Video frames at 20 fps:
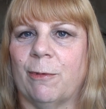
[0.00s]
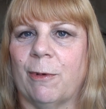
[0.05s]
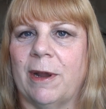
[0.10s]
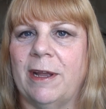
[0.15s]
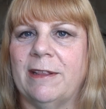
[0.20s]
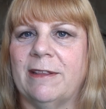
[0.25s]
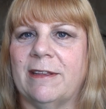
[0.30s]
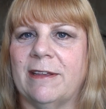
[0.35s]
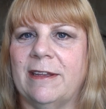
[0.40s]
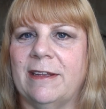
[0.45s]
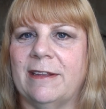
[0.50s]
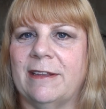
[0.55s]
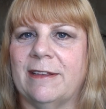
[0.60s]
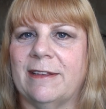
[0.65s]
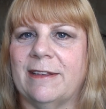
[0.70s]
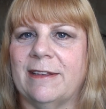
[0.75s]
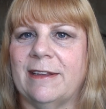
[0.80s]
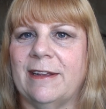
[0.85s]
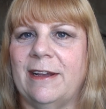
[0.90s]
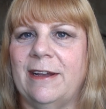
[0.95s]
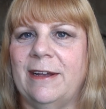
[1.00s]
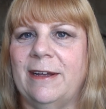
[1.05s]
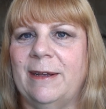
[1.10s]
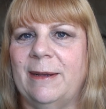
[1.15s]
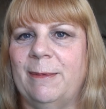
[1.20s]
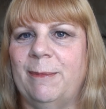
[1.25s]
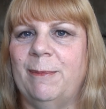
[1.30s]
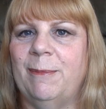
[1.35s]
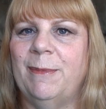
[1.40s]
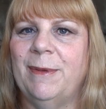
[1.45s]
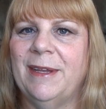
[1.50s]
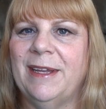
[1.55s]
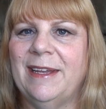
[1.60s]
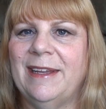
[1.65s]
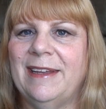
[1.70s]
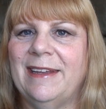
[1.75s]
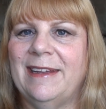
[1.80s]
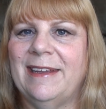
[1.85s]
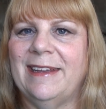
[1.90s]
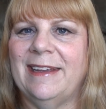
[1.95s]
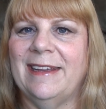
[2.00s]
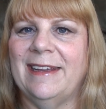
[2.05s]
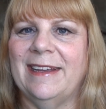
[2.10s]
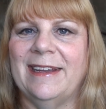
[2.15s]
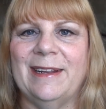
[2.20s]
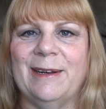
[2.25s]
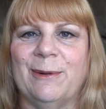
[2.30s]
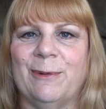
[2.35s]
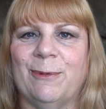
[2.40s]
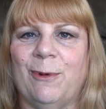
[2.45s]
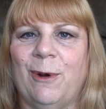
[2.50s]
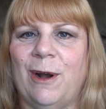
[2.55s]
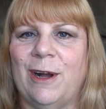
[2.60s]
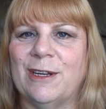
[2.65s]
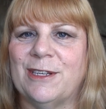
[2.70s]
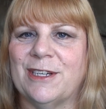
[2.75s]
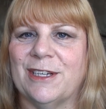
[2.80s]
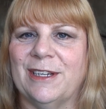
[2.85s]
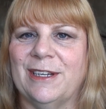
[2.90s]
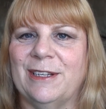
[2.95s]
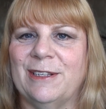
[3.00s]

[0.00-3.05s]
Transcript: rent it um, and watch it.